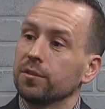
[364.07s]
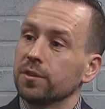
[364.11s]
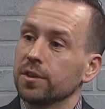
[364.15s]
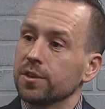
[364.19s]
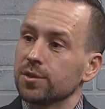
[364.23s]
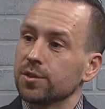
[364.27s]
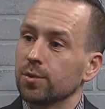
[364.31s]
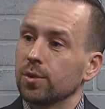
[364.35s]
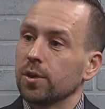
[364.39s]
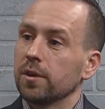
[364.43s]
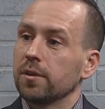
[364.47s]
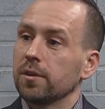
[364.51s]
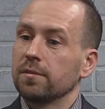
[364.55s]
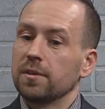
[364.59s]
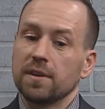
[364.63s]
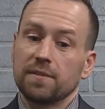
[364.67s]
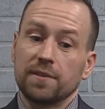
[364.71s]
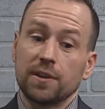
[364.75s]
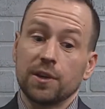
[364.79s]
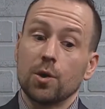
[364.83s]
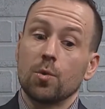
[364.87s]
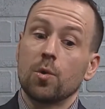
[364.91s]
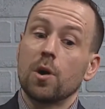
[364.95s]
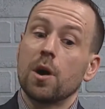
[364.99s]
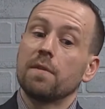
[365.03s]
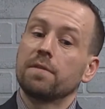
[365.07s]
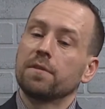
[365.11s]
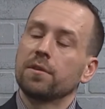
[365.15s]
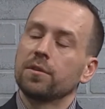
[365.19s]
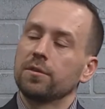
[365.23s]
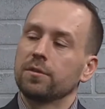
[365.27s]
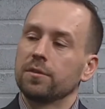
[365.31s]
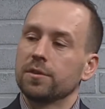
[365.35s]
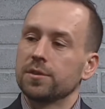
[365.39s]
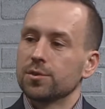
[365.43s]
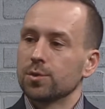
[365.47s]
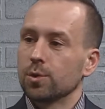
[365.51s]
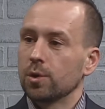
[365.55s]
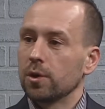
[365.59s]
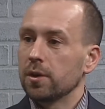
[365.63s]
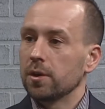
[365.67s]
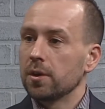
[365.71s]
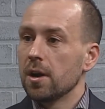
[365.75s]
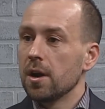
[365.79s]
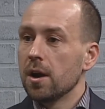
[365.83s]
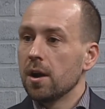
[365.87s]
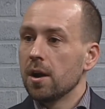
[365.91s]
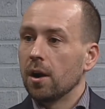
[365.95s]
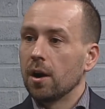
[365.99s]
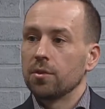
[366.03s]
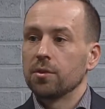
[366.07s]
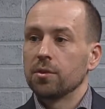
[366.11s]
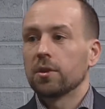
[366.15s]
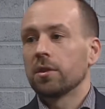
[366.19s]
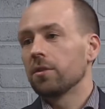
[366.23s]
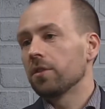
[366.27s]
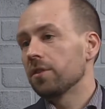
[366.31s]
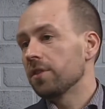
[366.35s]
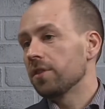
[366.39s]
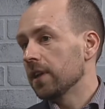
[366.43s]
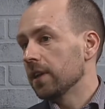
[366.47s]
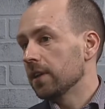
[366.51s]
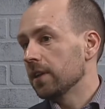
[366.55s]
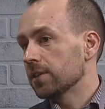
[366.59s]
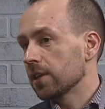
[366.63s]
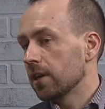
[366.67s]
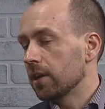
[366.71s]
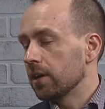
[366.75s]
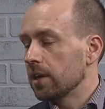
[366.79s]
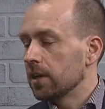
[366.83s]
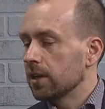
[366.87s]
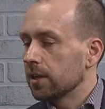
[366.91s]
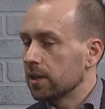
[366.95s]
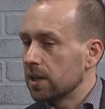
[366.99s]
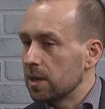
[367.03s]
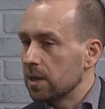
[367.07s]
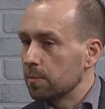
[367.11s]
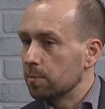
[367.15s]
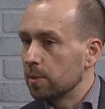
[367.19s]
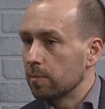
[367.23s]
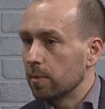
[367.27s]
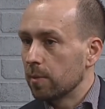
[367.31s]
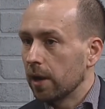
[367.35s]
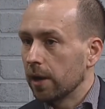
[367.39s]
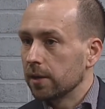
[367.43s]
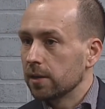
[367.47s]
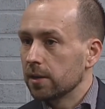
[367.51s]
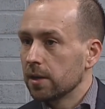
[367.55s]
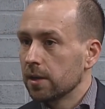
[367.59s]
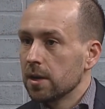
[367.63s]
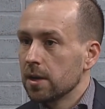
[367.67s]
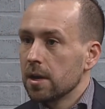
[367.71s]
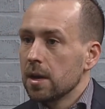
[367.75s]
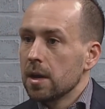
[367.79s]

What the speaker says: resort? If I go off of the resort, are there other things that I need to keep in mind?